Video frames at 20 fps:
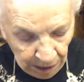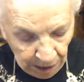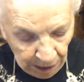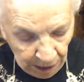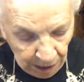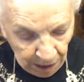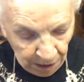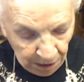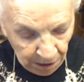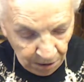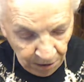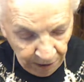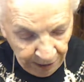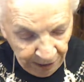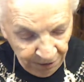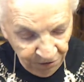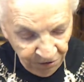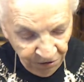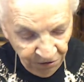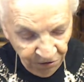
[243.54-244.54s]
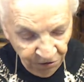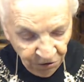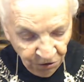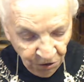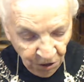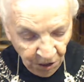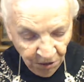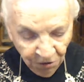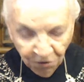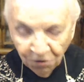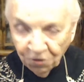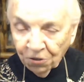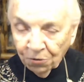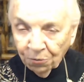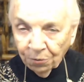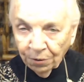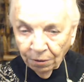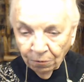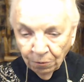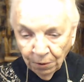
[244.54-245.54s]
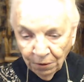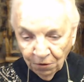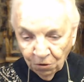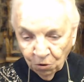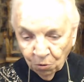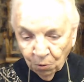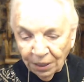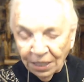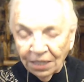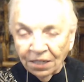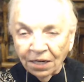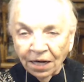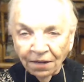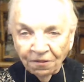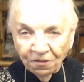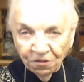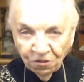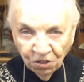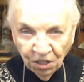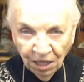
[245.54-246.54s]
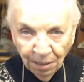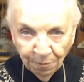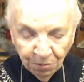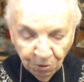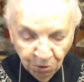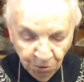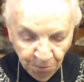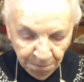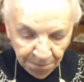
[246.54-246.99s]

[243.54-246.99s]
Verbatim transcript: our lesson starts with the 29th chapter.